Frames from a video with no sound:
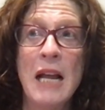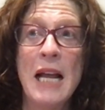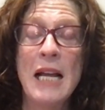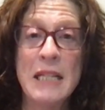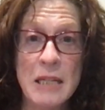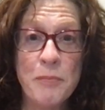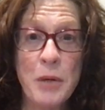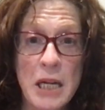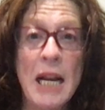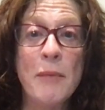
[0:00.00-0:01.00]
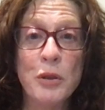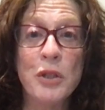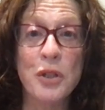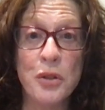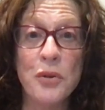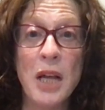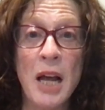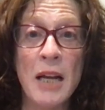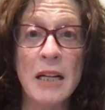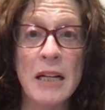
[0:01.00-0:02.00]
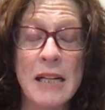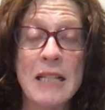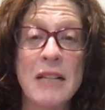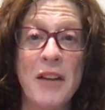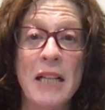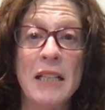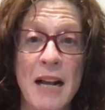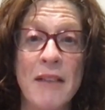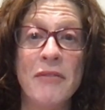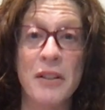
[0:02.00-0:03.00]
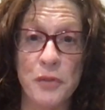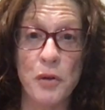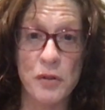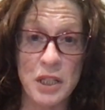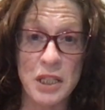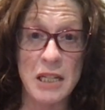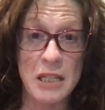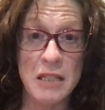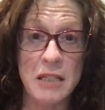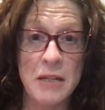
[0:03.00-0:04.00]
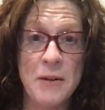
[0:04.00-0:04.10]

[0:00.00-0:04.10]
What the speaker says: as to being able to do that is the fact that I've lived overseas,